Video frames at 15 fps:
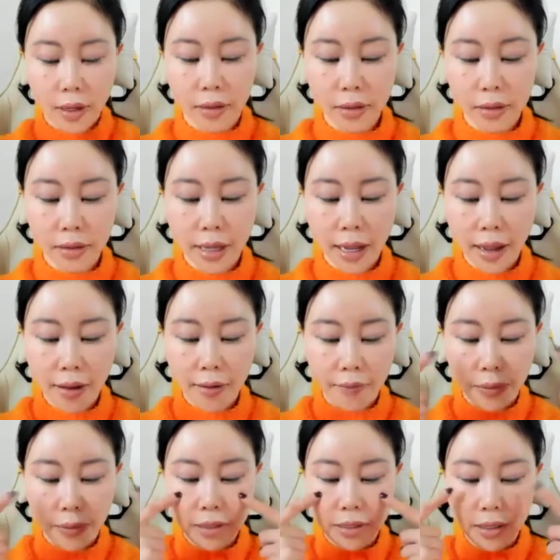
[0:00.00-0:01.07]
Look
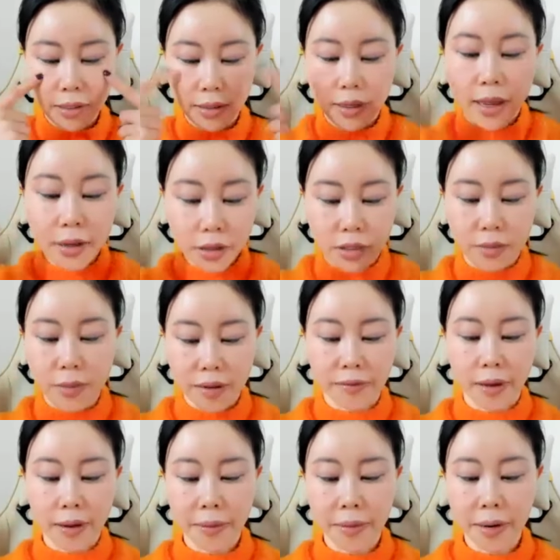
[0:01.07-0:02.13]
down. This is actually my
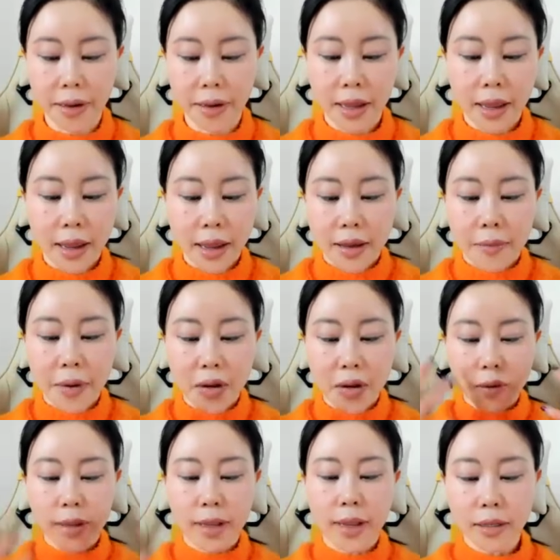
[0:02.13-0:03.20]
favorite, because
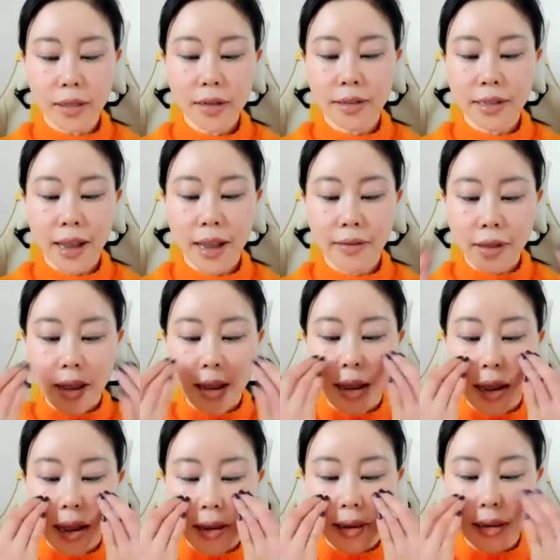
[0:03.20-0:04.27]
when I look down,
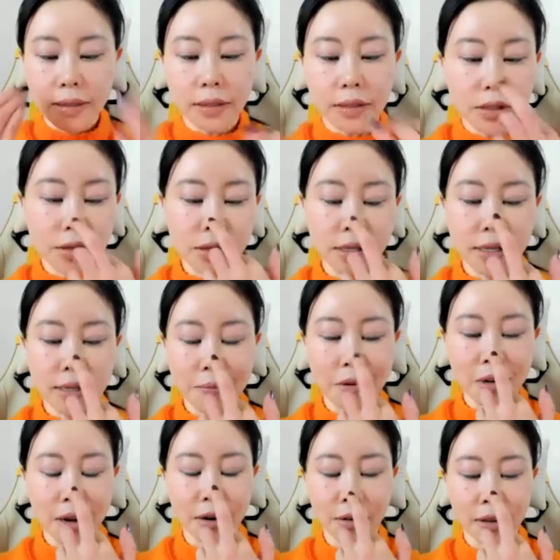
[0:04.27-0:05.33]
I can, do you see the
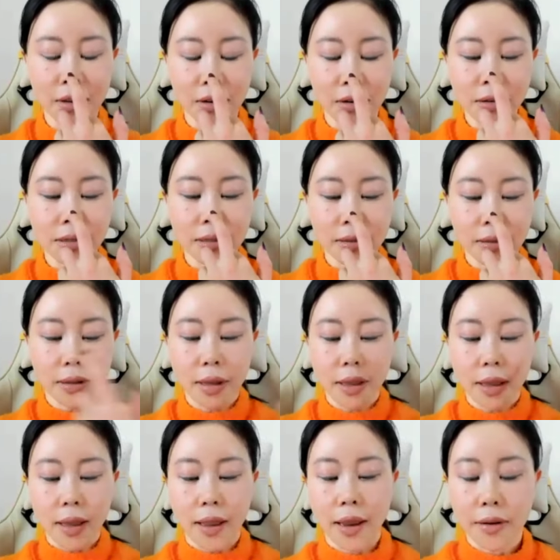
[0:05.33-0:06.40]
blurry nose?
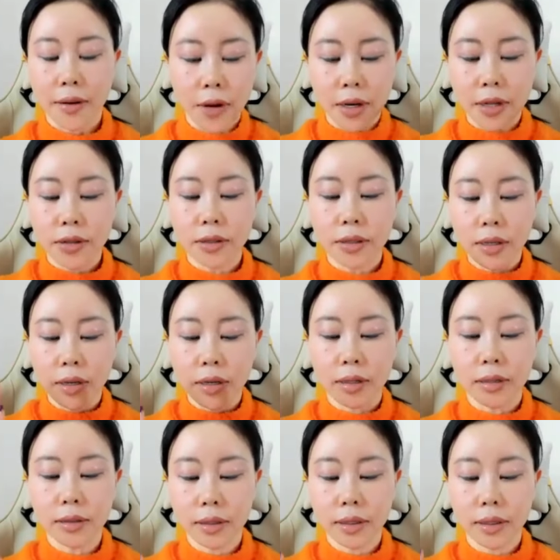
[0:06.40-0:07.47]
And then when you look,
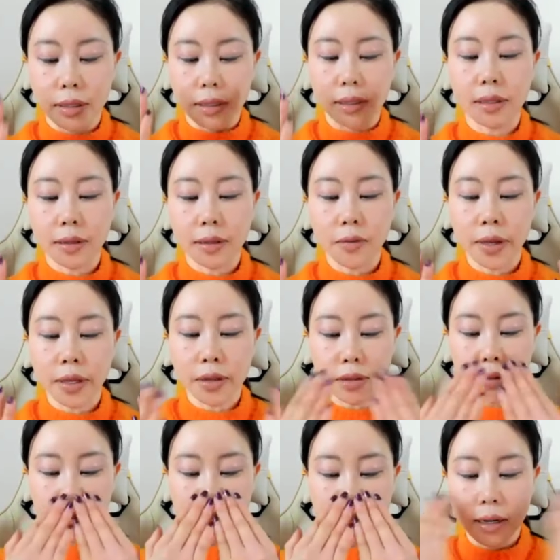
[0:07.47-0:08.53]
when
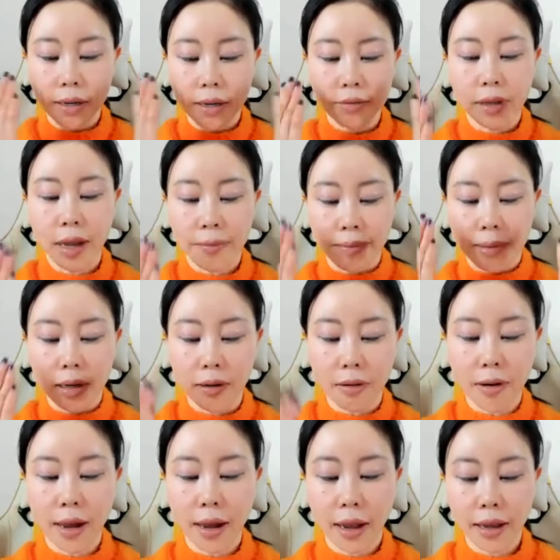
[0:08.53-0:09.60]
you lift up the
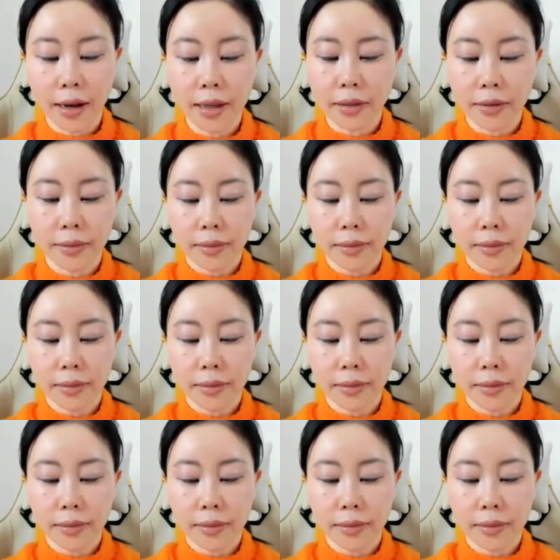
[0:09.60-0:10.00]
lower eyelid,